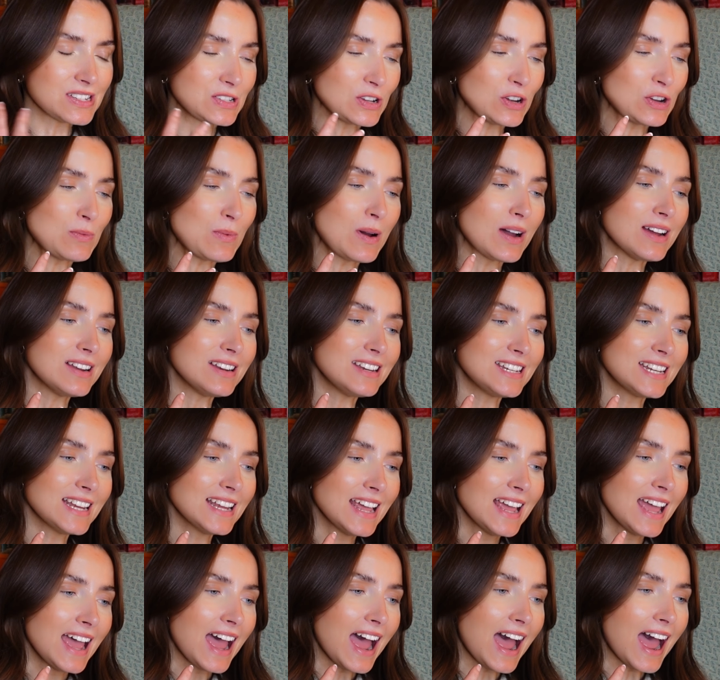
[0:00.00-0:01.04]
so much,
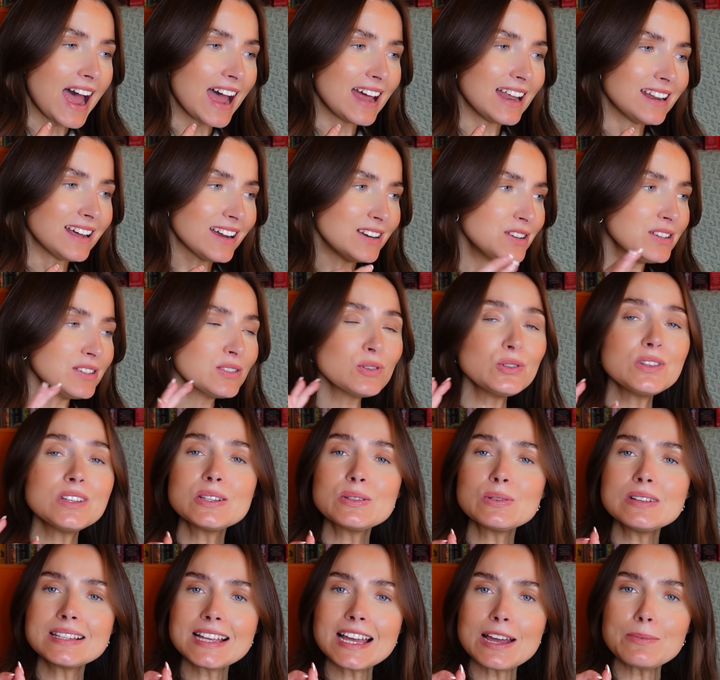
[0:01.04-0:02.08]
and I just thought this
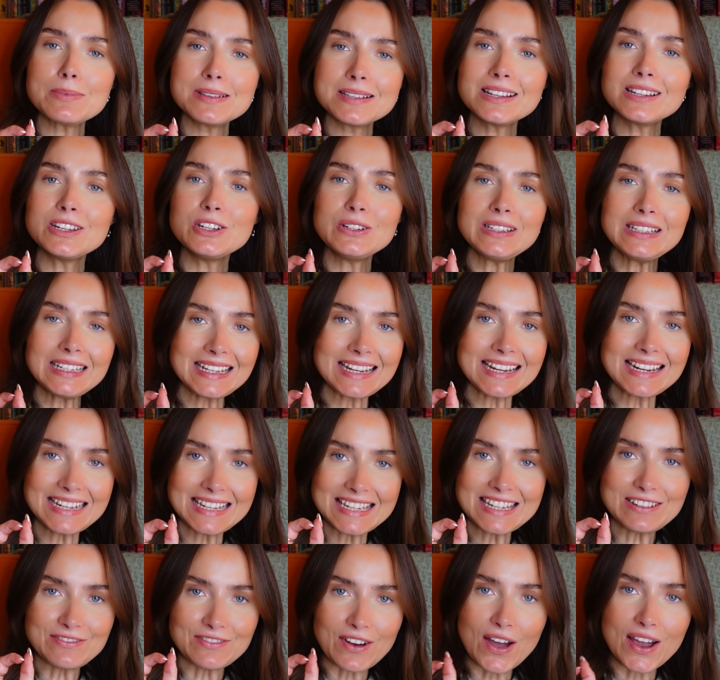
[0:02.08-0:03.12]
was absolutely
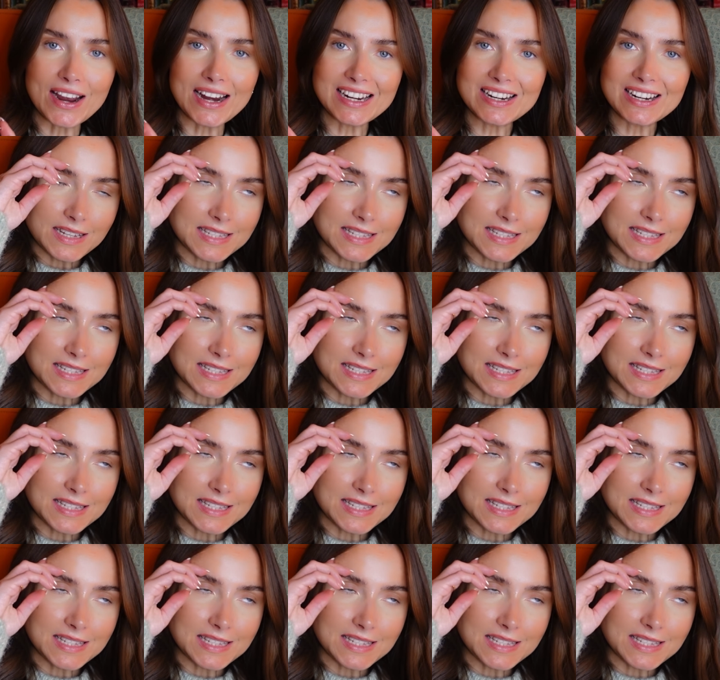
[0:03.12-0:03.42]
divine.